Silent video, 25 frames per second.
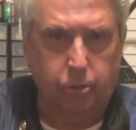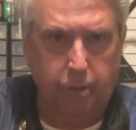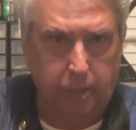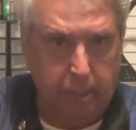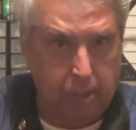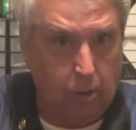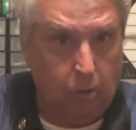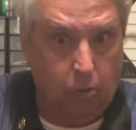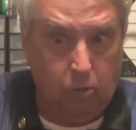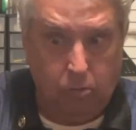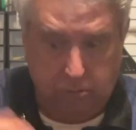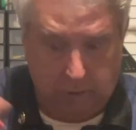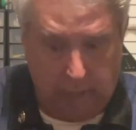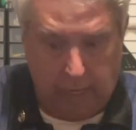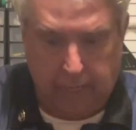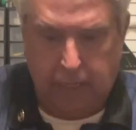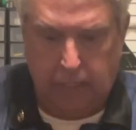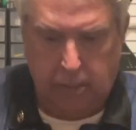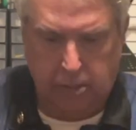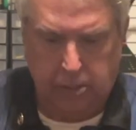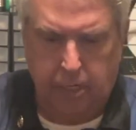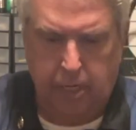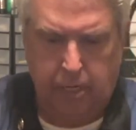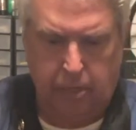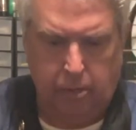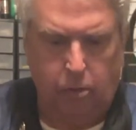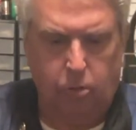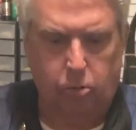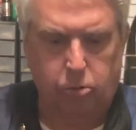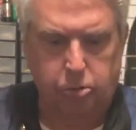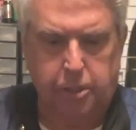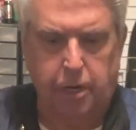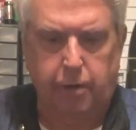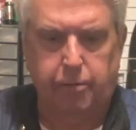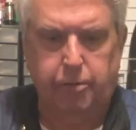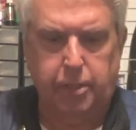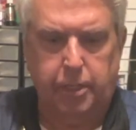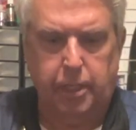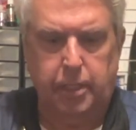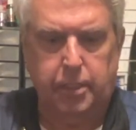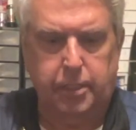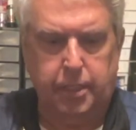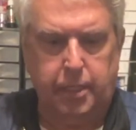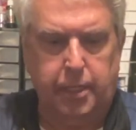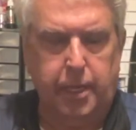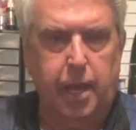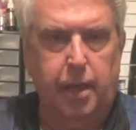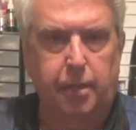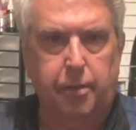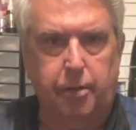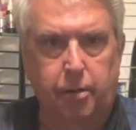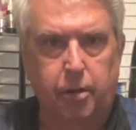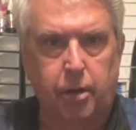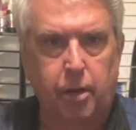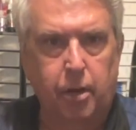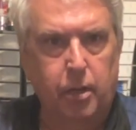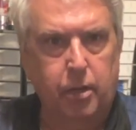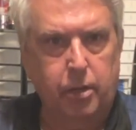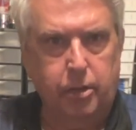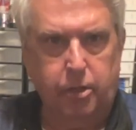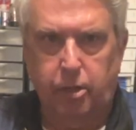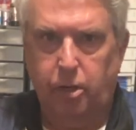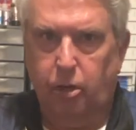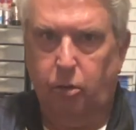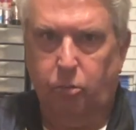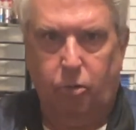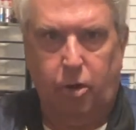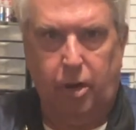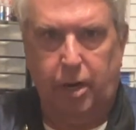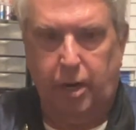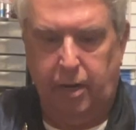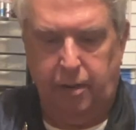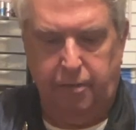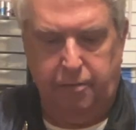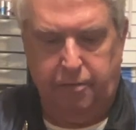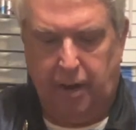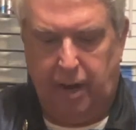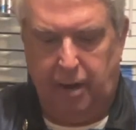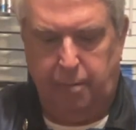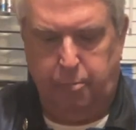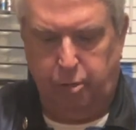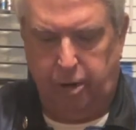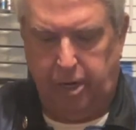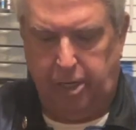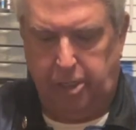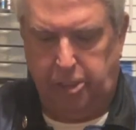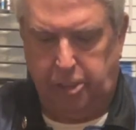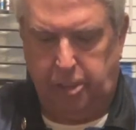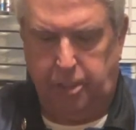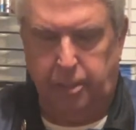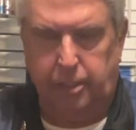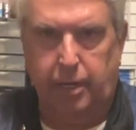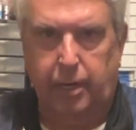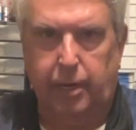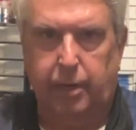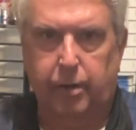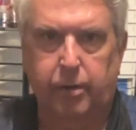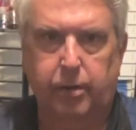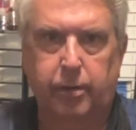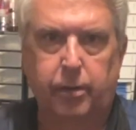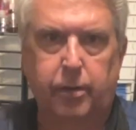It holds, like I said, it holds everything together. You don't want any vibration there.